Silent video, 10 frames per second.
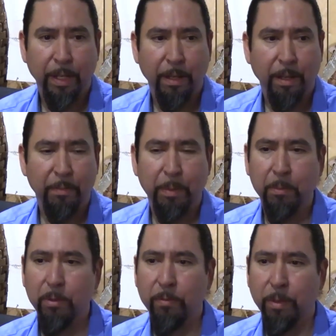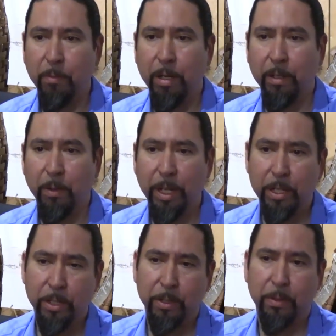have been moved from one
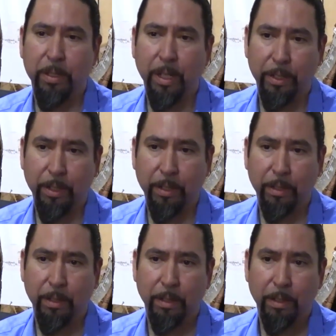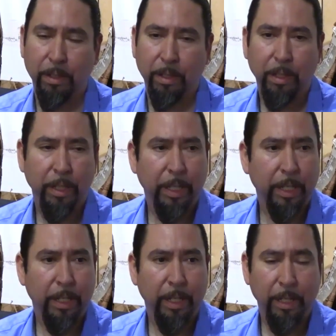location to another
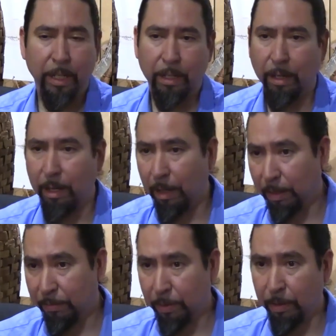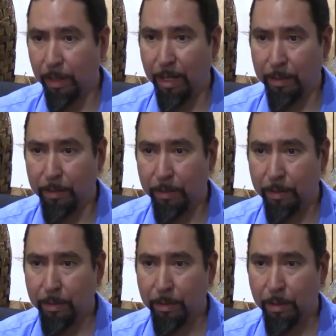in all of Turtle Island.
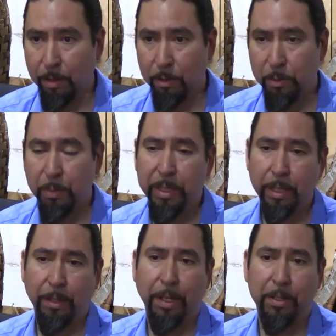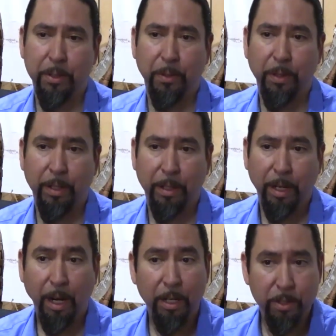So we tell that story.
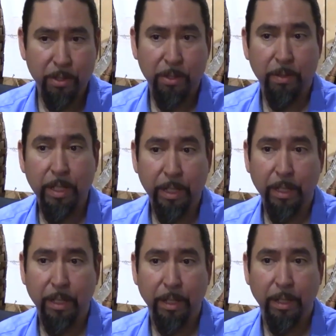Ours is unique